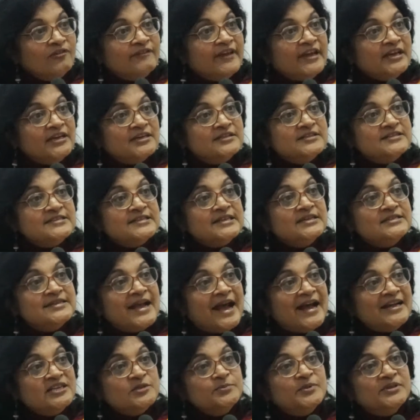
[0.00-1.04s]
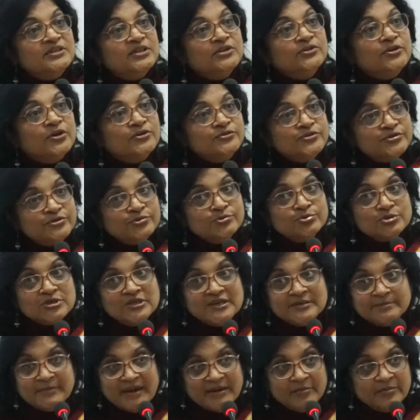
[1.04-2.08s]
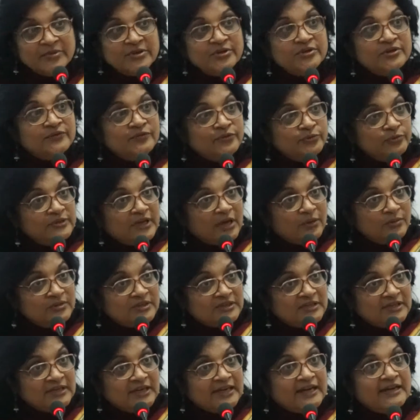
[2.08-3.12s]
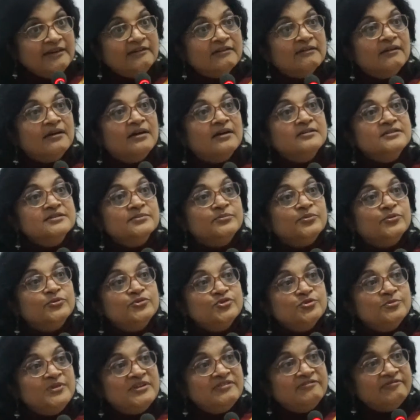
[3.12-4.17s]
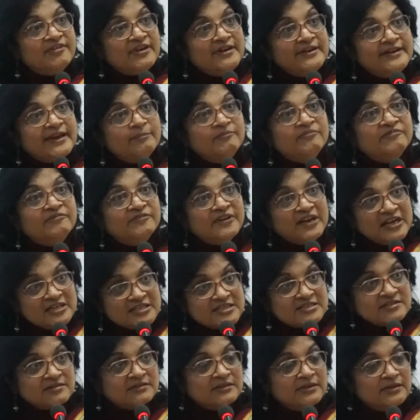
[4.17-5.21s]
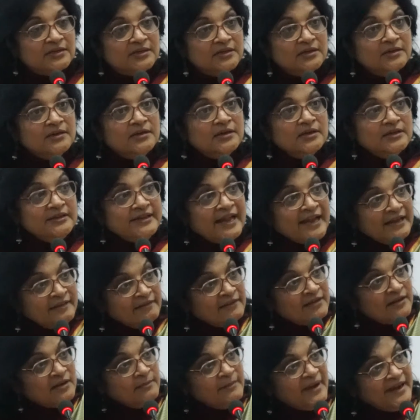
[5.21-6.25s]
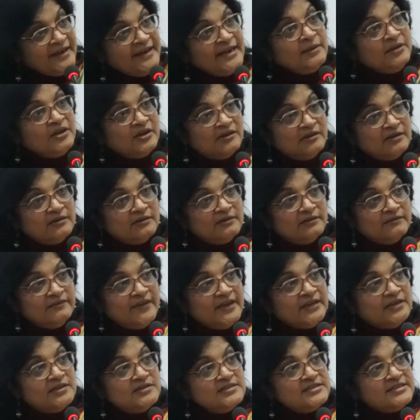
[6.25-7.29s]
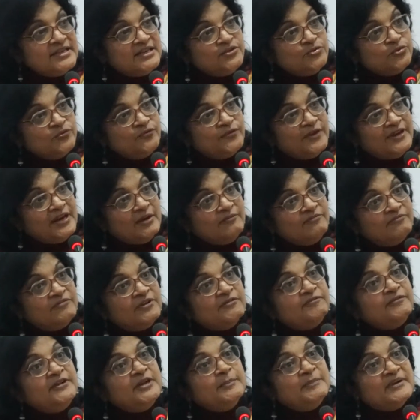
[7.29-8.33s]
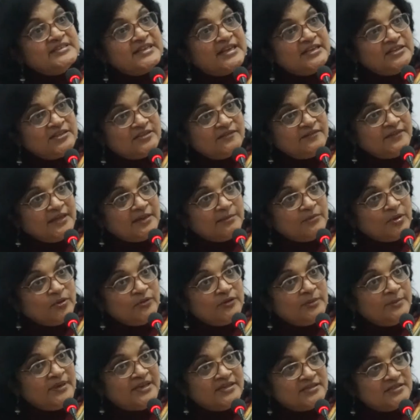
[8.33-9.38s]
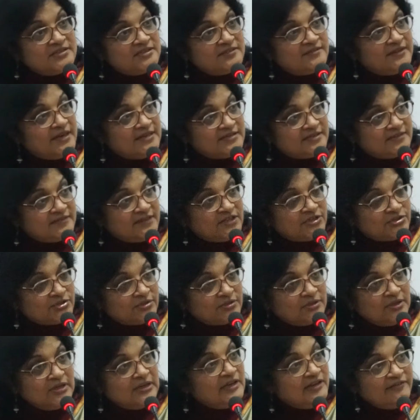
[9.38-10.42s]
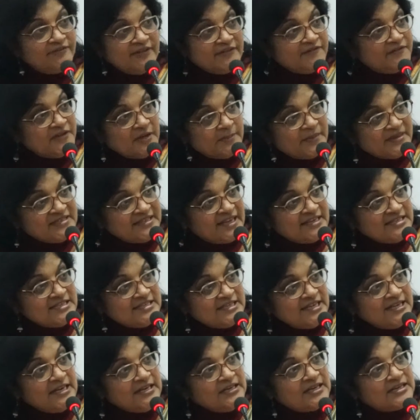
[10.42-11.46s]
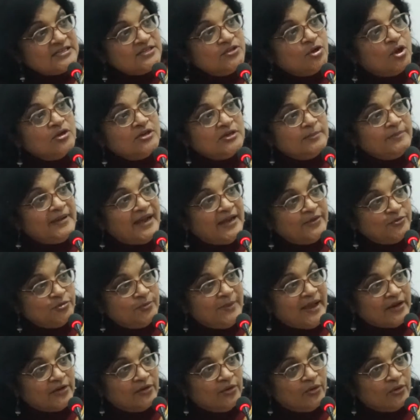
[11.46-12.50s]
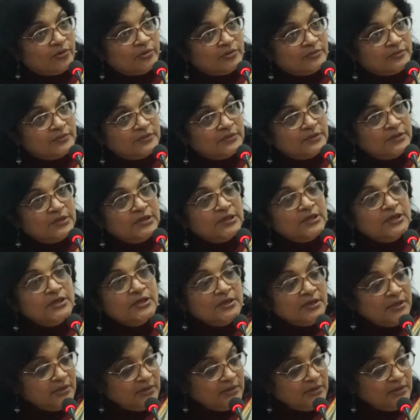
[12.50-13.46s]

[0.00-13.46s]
Backlog vacancies, as per the constitutional amendment of 2008, are supposed to be filled up first, then the remaining vacancies you fill up 50% of them on the basis of reservation. 50% ceiling does not apply to backlog.